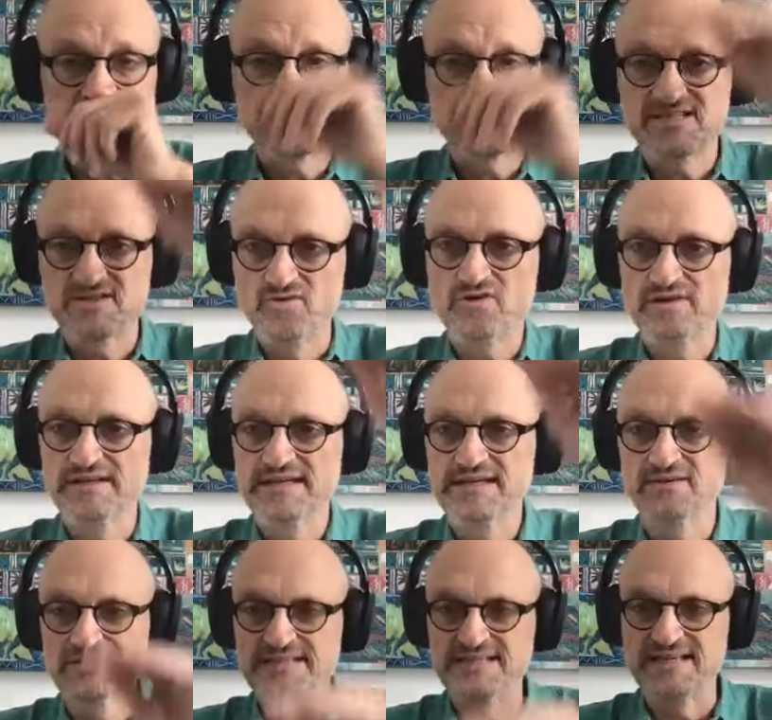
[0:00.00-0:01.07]
There's the
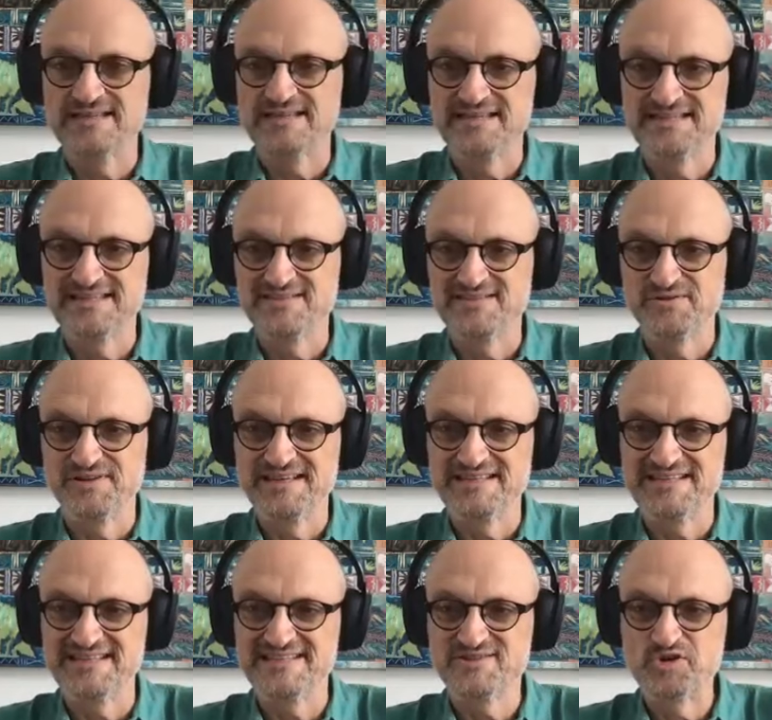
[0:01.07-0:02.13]
snorkeling, or, the,
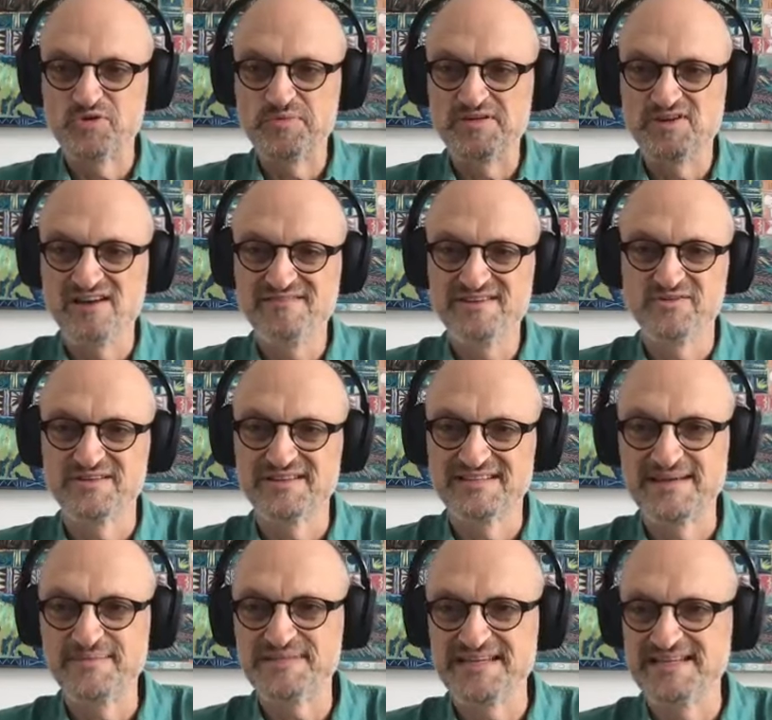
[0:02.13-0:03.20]
or there's the scuba diving,
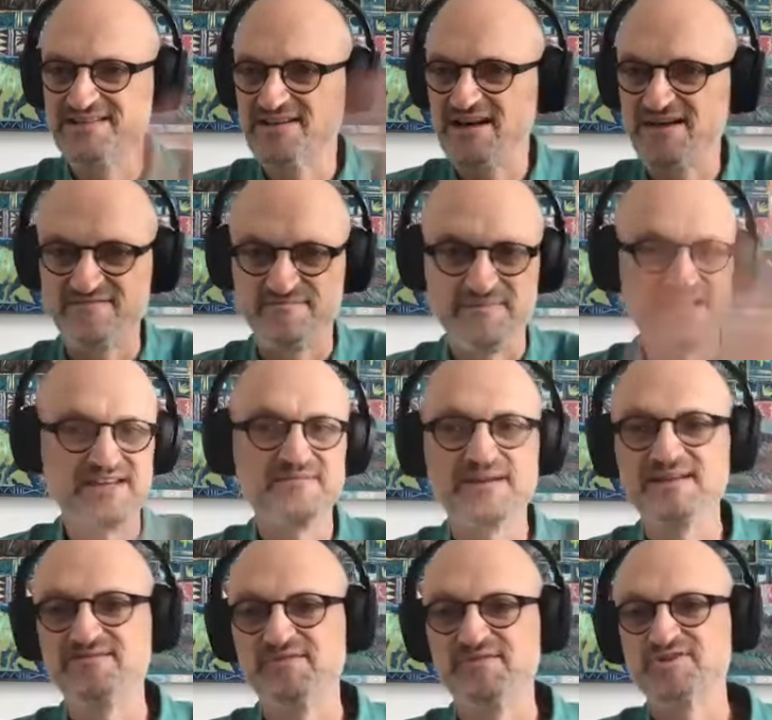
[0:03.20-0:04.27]
or the deep sea dive,
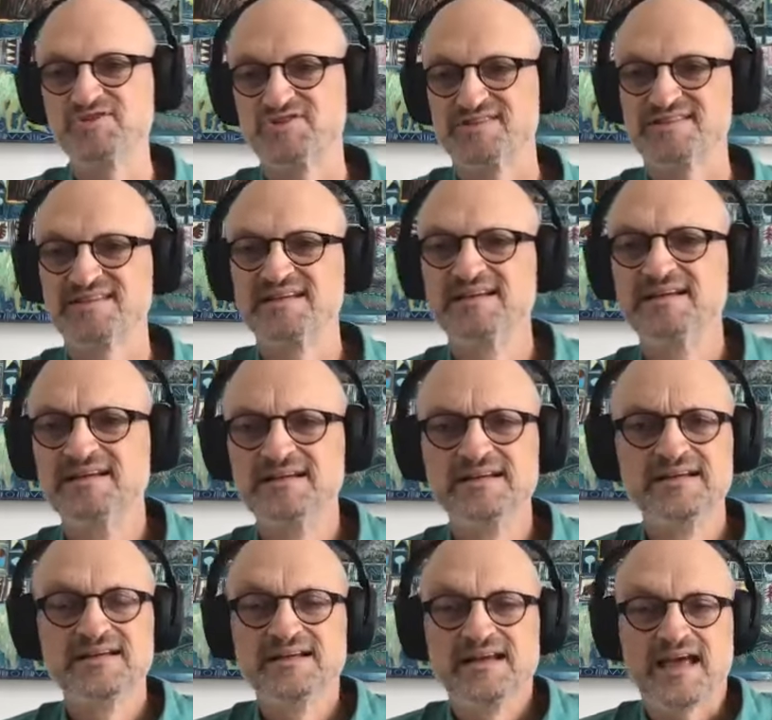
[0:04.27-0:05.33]
many, many versions.
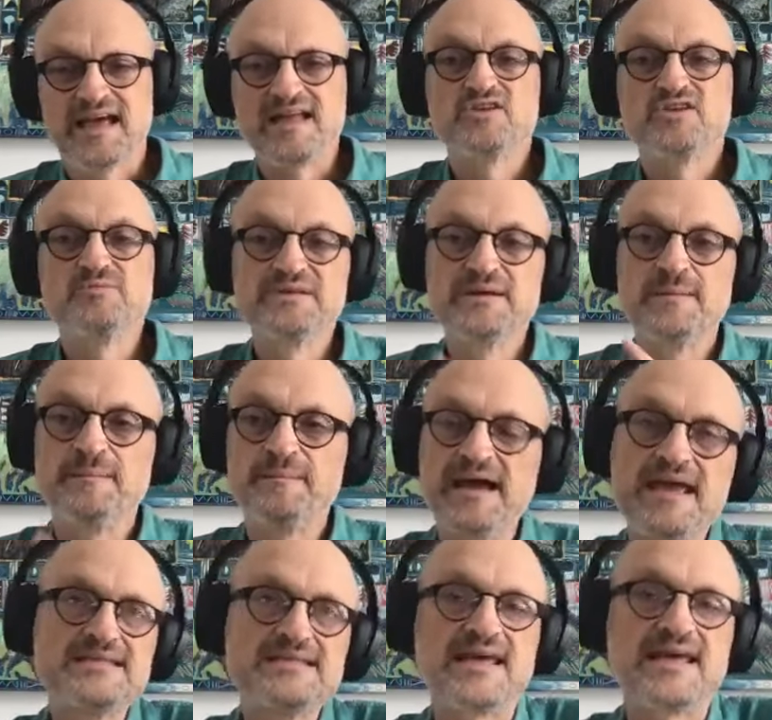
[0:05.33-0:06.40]
And you'd be
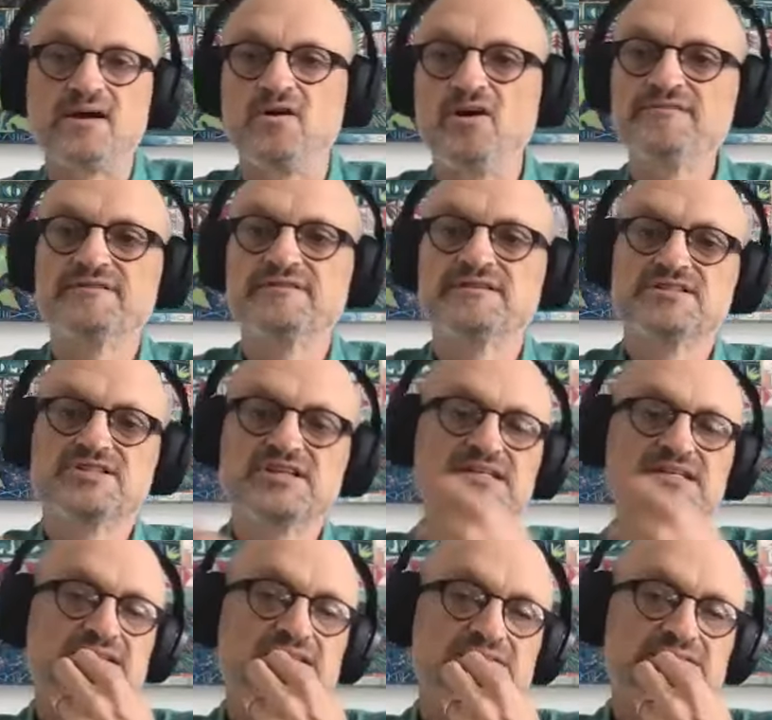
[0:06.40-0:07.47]
amazed how often
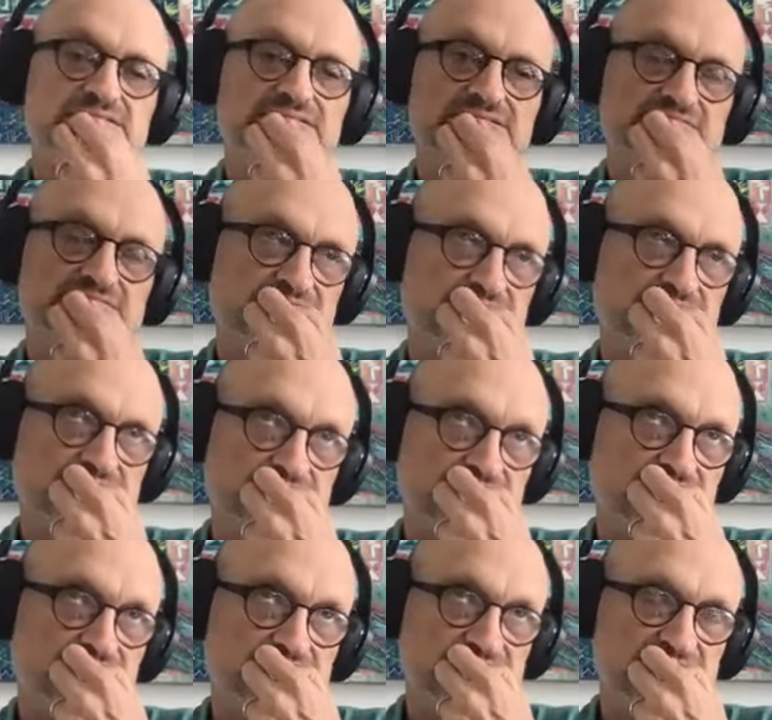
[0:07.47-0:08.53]
just
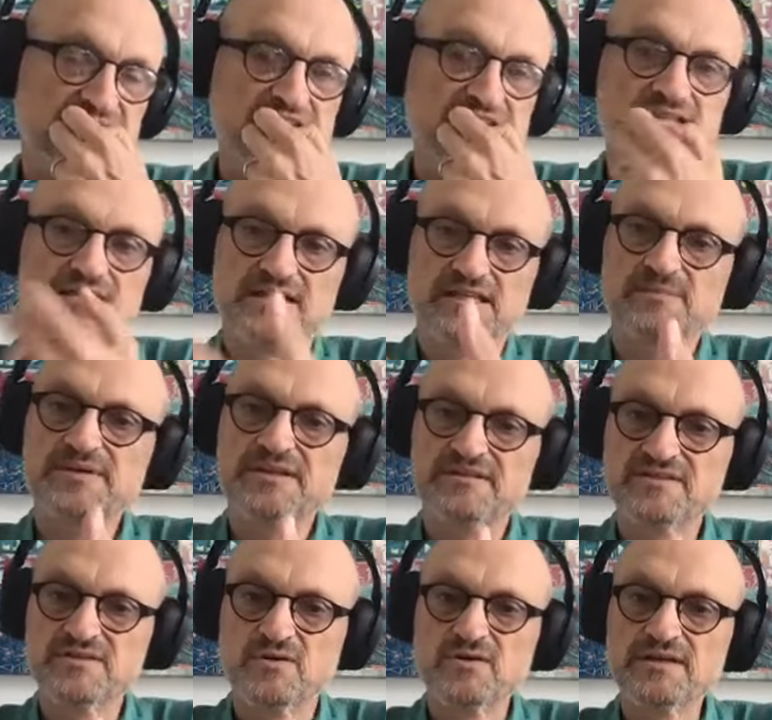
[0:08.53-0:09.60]
just a little
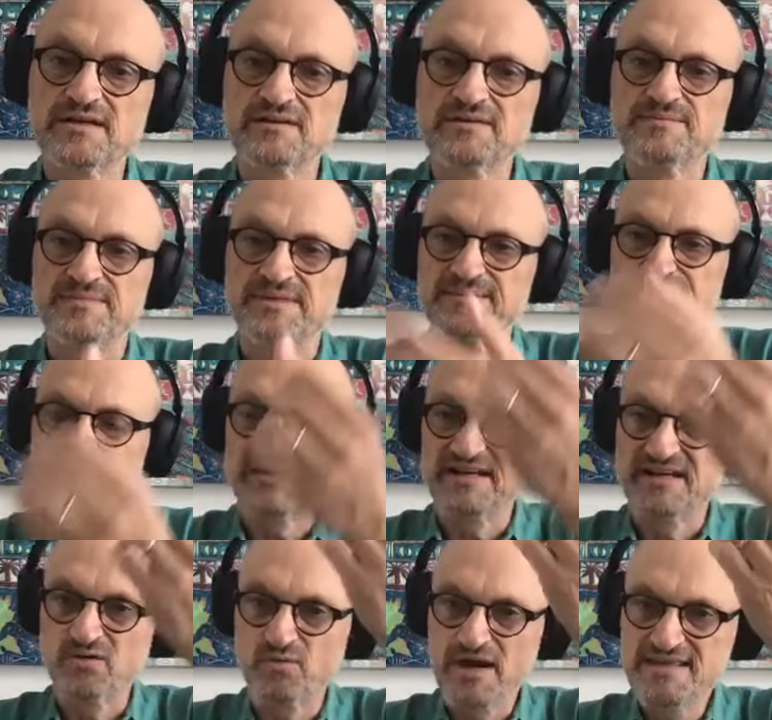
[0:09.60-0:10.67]
bit of talking,
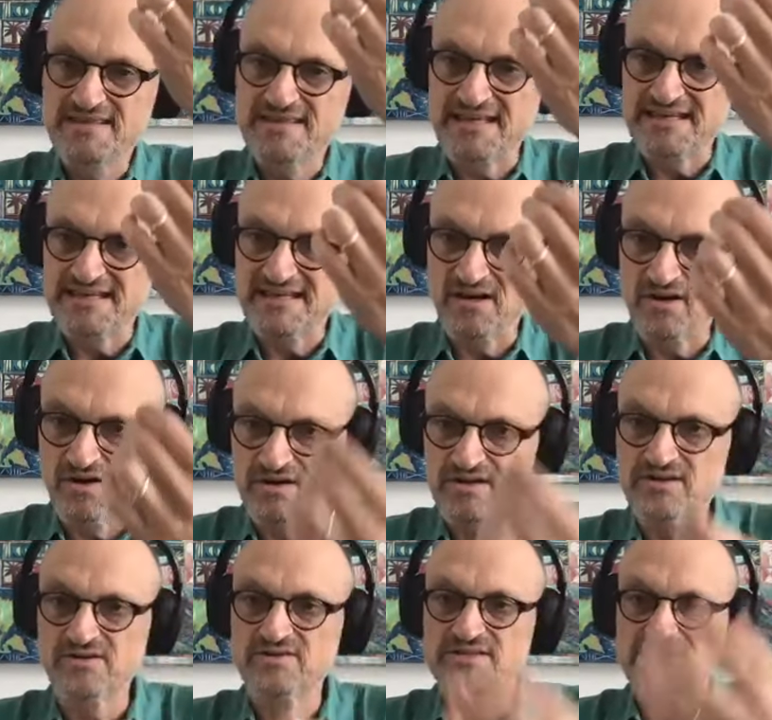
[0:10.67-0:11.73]
but in a way that
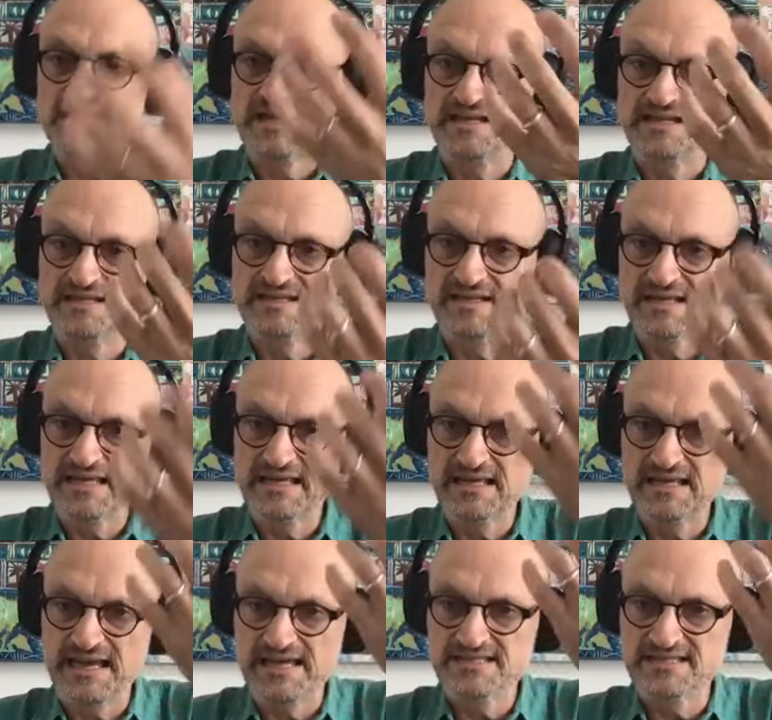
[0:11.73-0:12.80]
honors and it
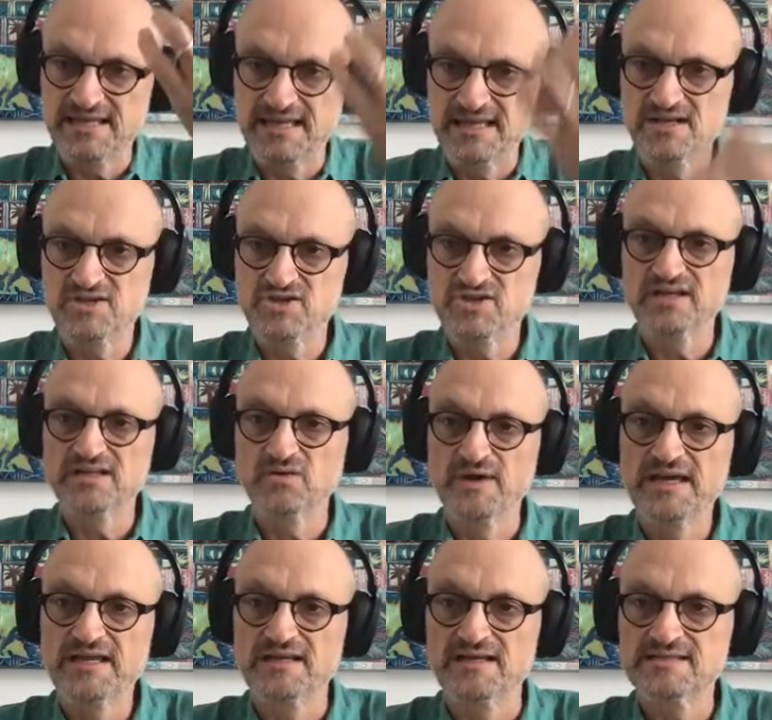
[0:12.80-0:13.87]
has the inner
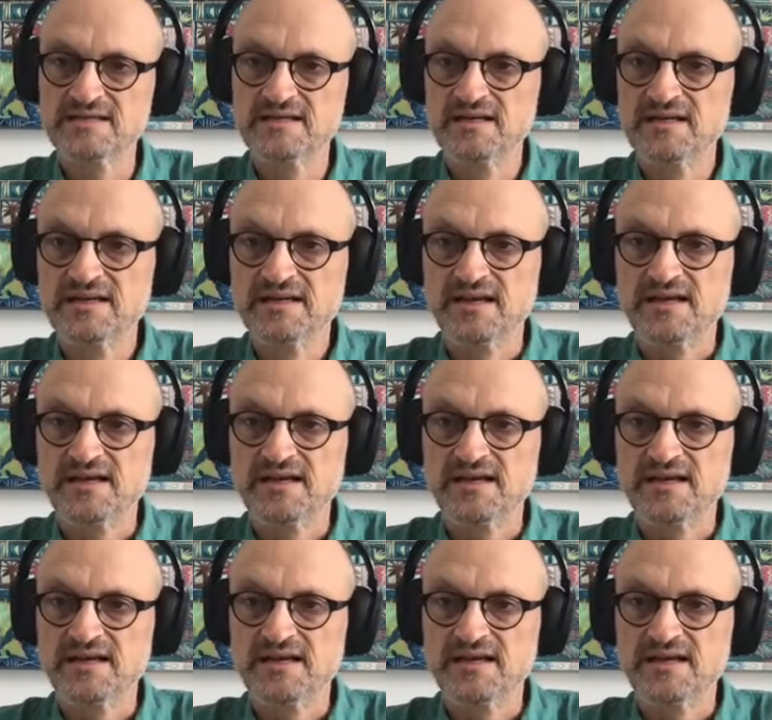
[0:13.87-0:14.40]
child awareness,